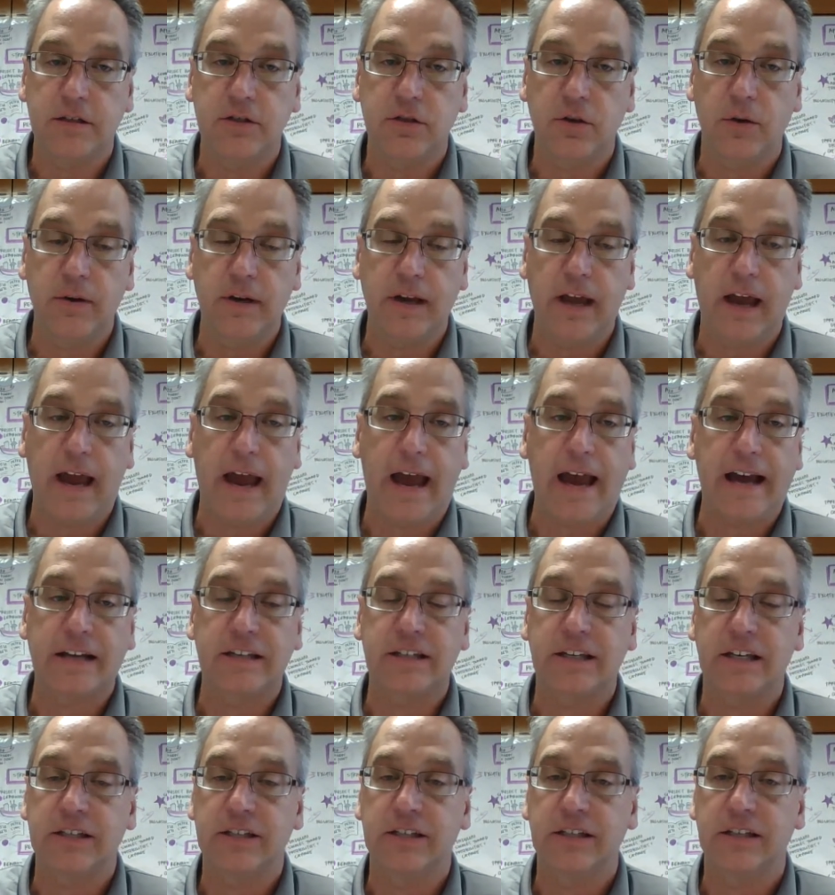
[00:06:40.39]
So
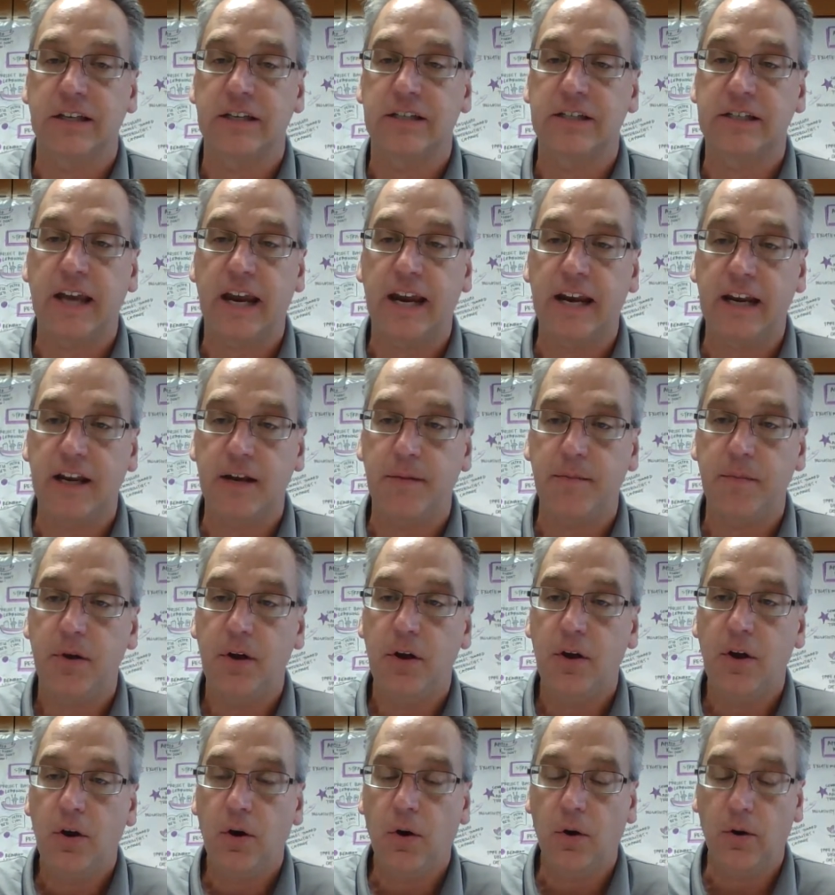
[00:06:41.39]
access to the stadium
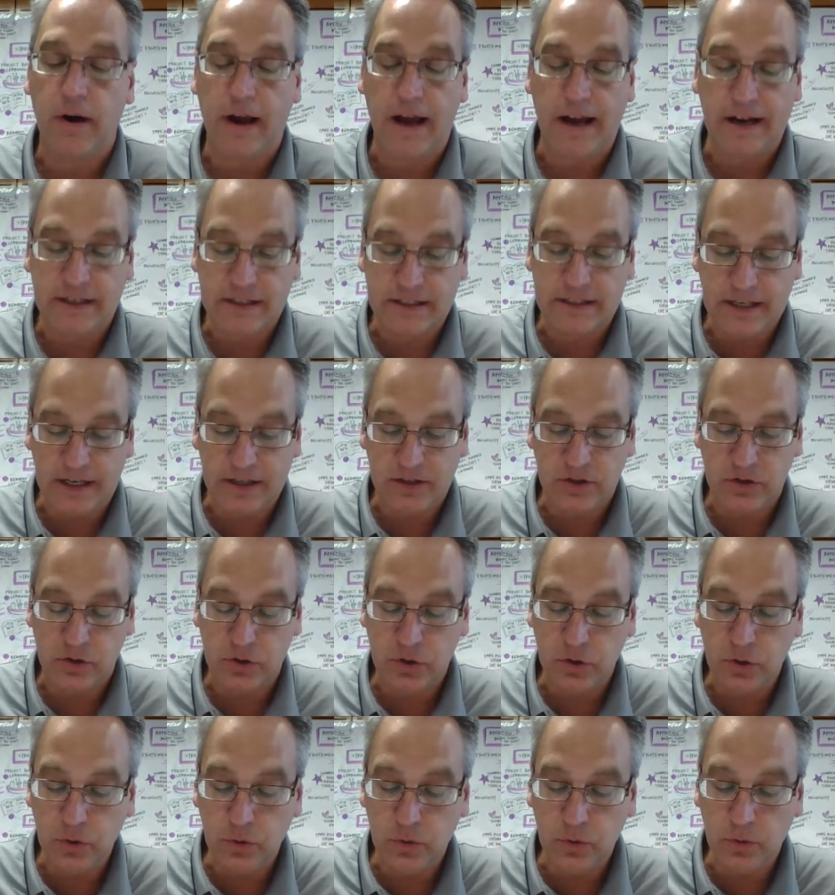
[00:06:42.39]
or access
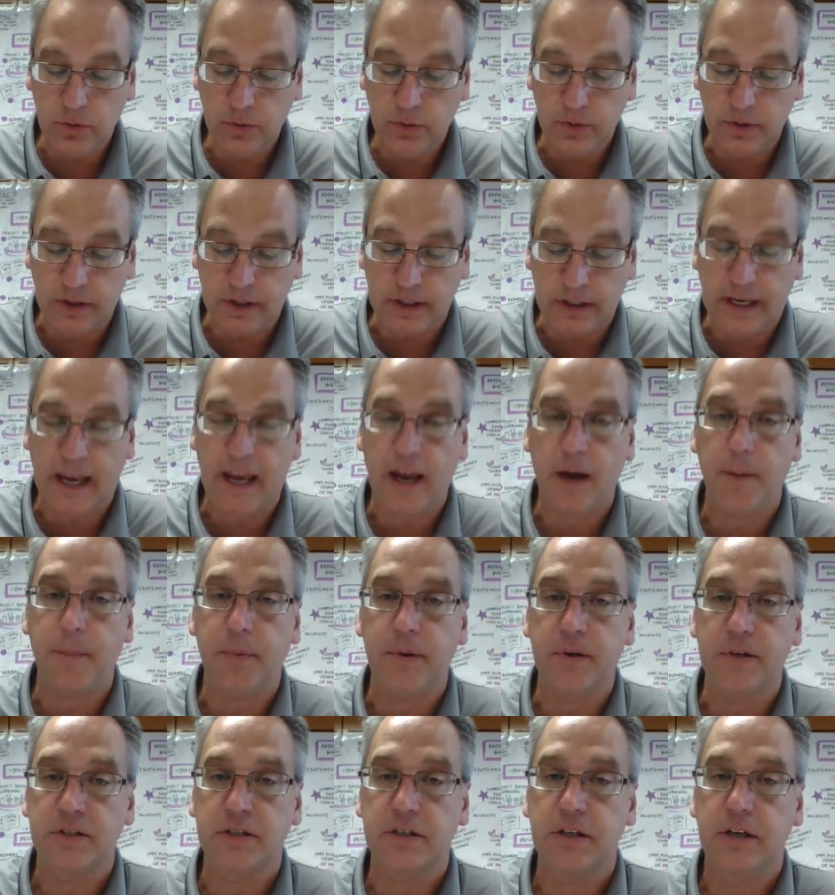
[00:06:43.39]
to the
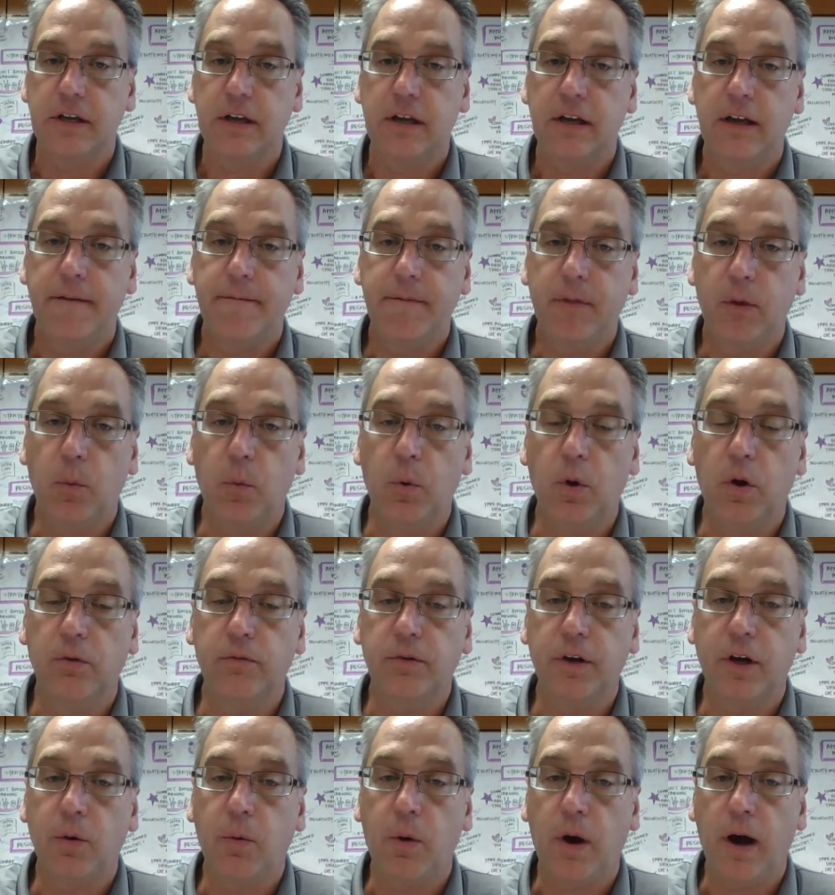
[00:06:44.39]
campus will
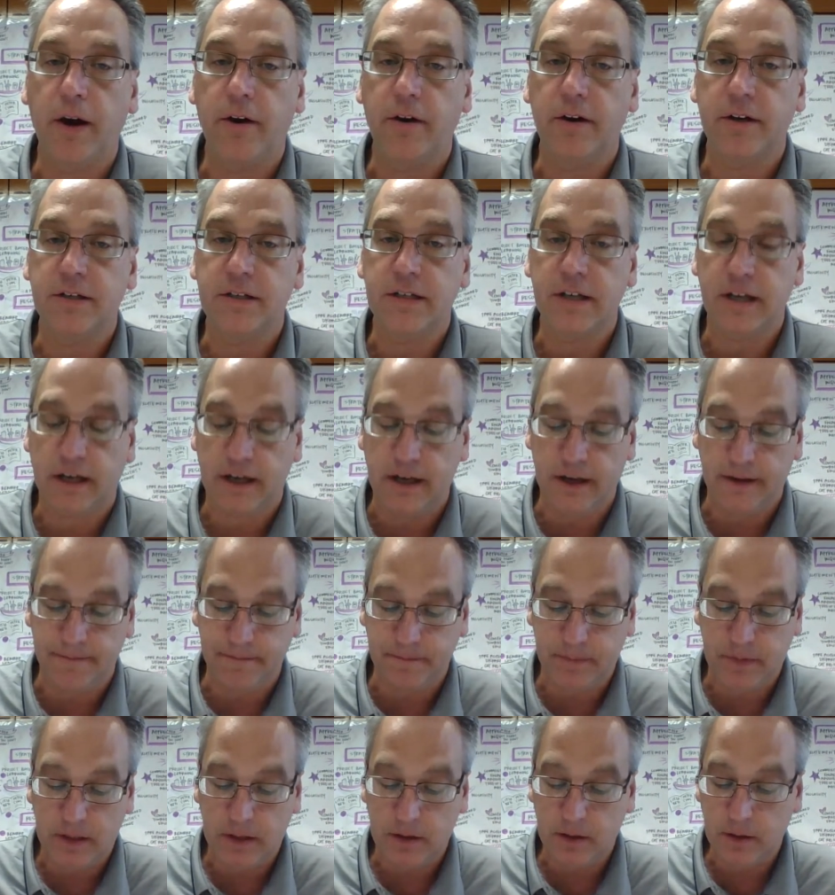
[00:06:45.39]
require a ticket,
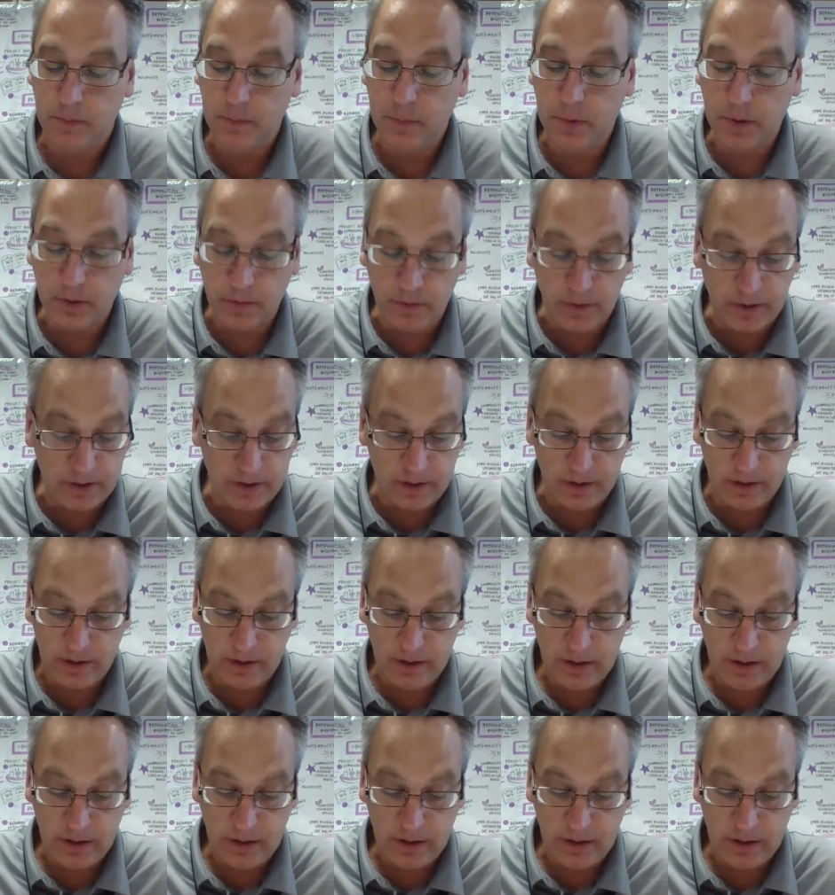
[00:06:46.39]
period.